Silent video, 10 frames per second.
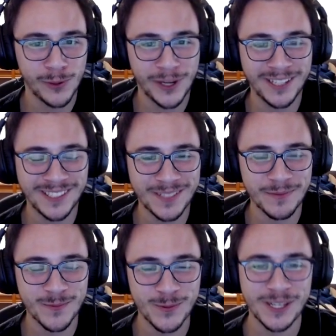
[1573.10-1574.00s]
we're getting
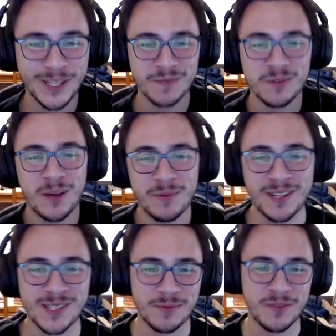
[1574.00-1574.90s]
some. I'm
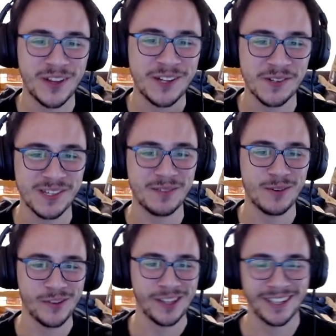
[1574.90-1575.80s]
getting some Avengers
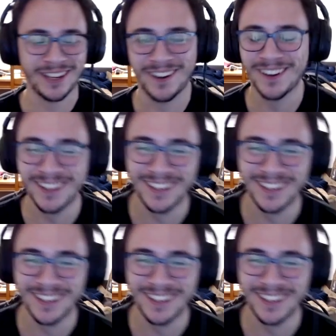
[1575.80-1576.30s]
level feeling here.